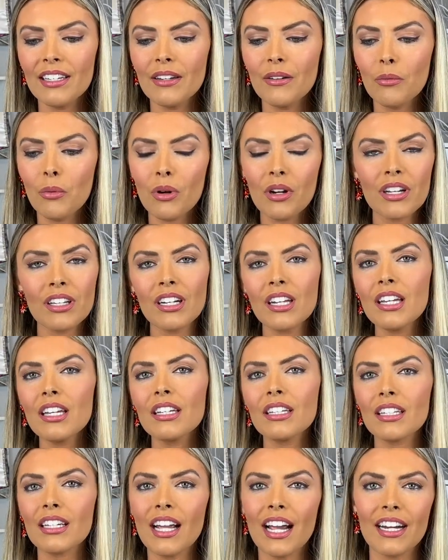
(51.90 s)
we're going
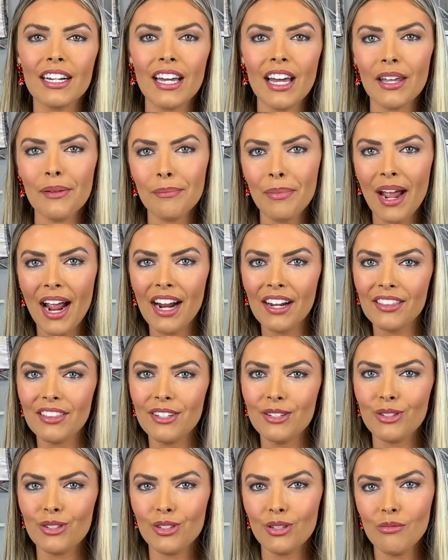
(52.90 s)
to kind of unpack
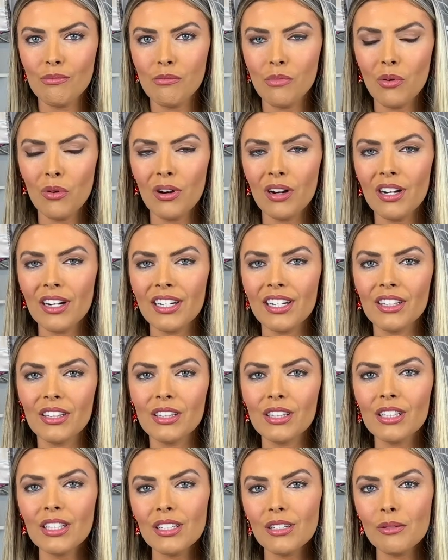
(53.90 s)
this some more in a
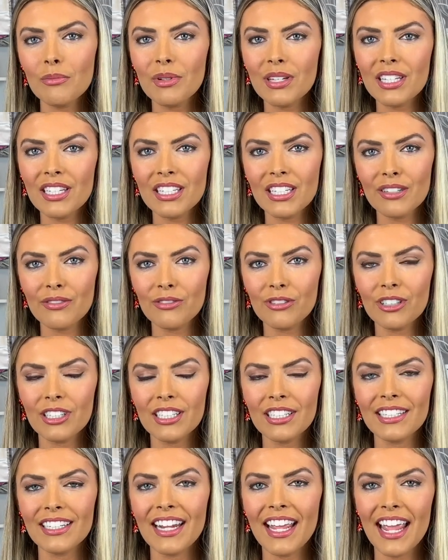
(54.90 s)
little bit
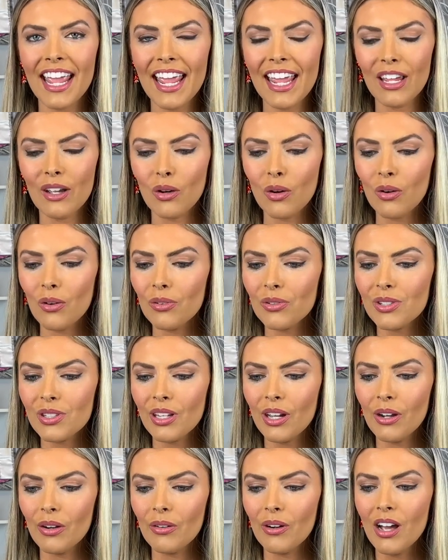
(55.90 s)
different angle.
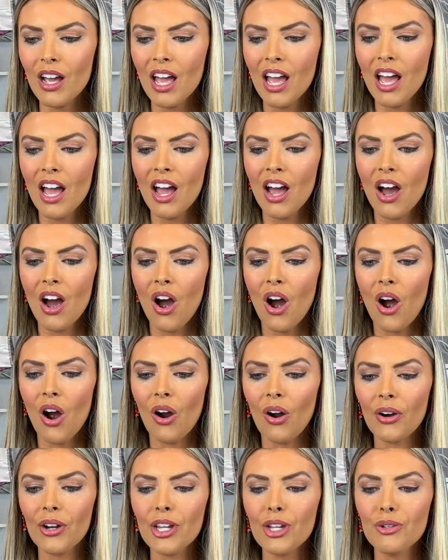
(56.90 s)
So
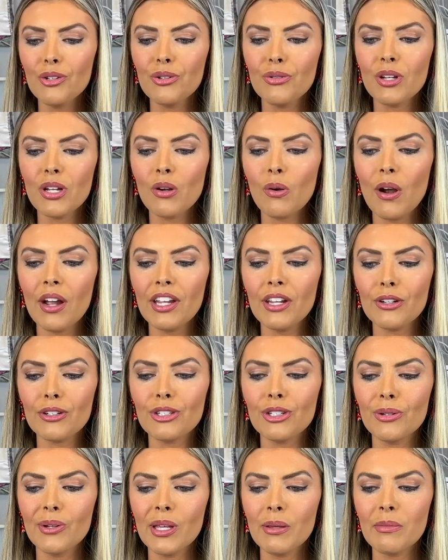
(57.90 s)
are you doing what you're
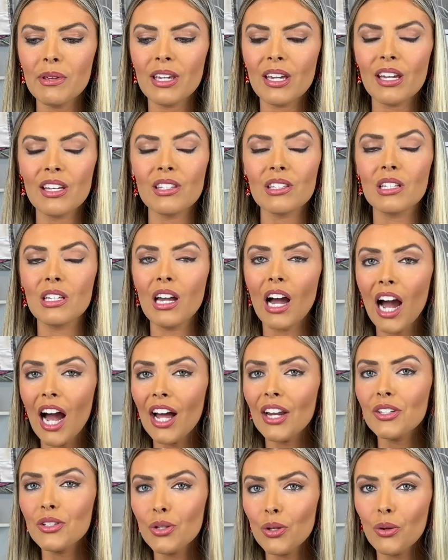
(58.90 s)
doing because
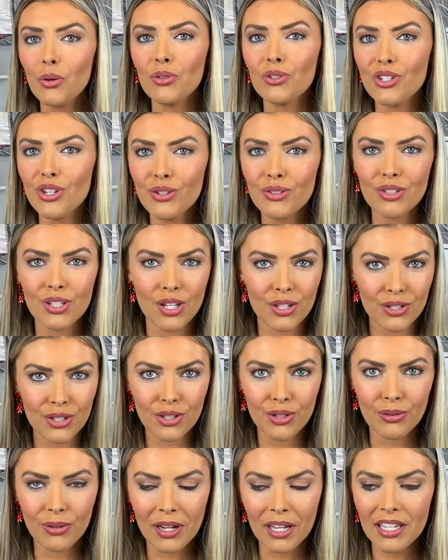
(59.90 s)
God told you to
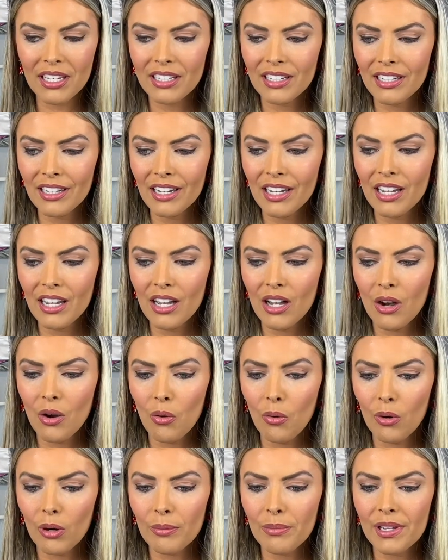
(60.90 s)
do it
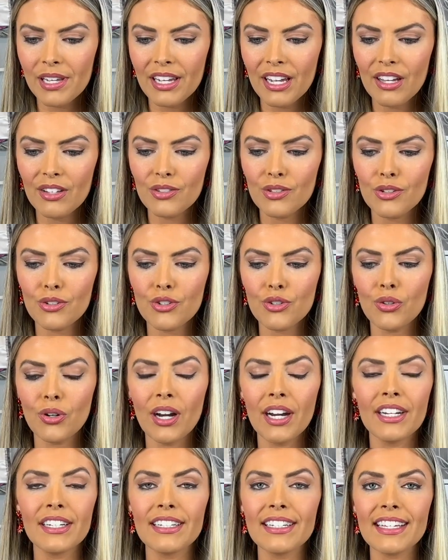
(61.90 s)
or because you're
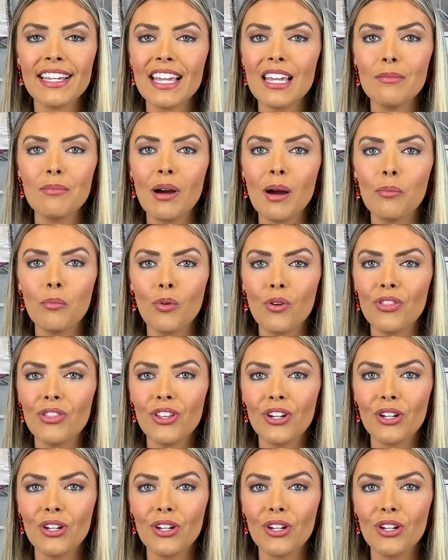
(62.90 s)
trying to keep up with the